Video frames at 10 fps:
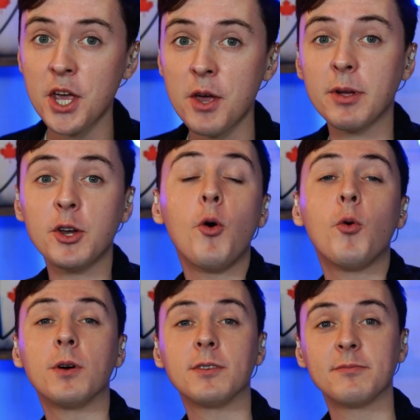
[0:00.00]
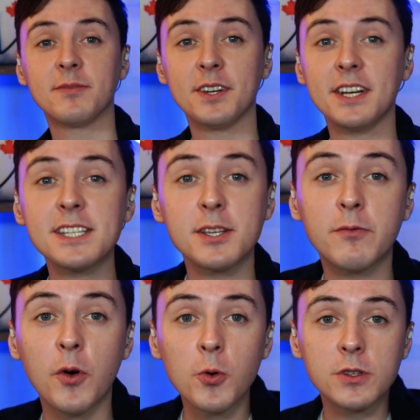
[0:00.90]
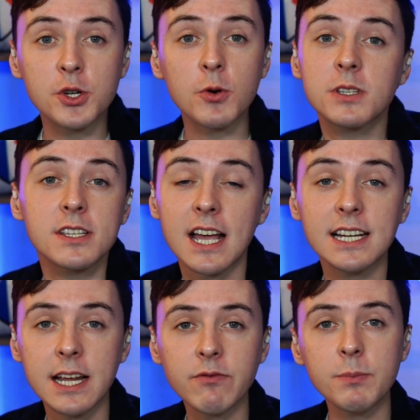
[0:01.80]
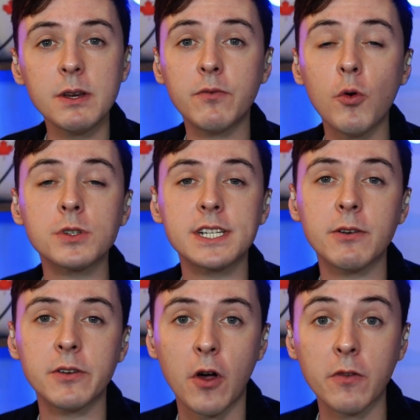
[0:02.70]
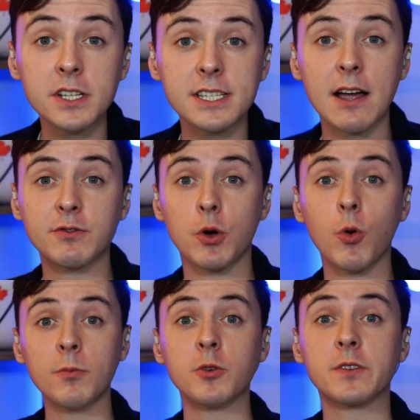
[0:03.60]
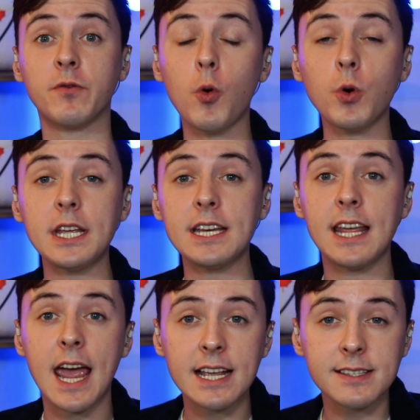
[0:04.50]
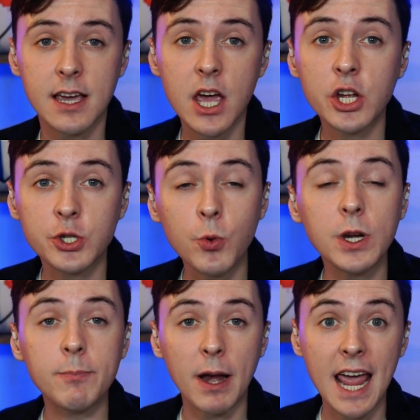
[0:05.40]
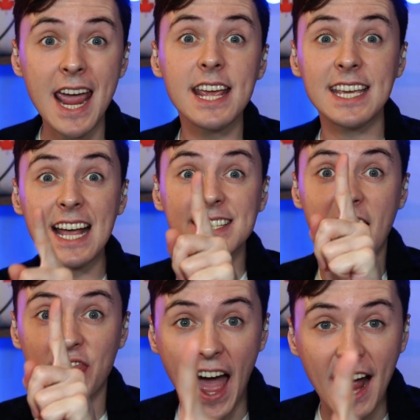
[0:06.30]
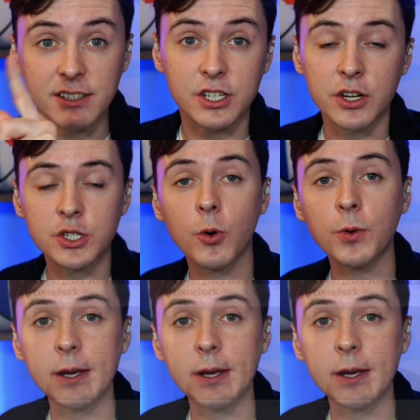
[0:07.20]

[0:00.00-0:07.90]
But no, listen folks, jokes aside, having been forced out of office after almost 14 years, Tony Blair, yes, that Tony